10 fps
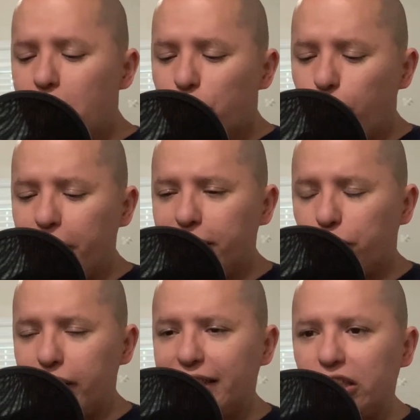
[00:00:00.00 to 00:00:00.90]
Nobody's
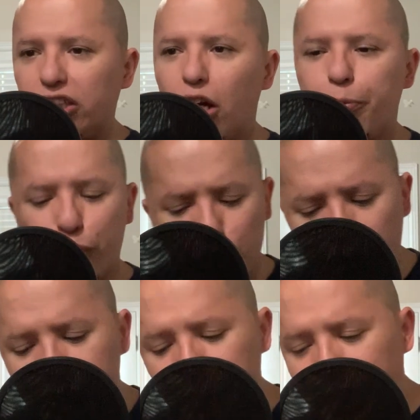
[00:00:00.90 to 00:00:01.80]
gonna stop you. You
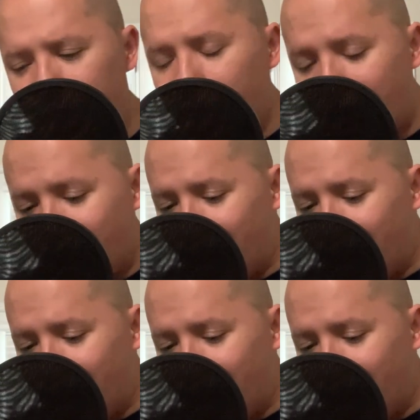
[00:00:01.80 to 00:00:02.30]
can be a,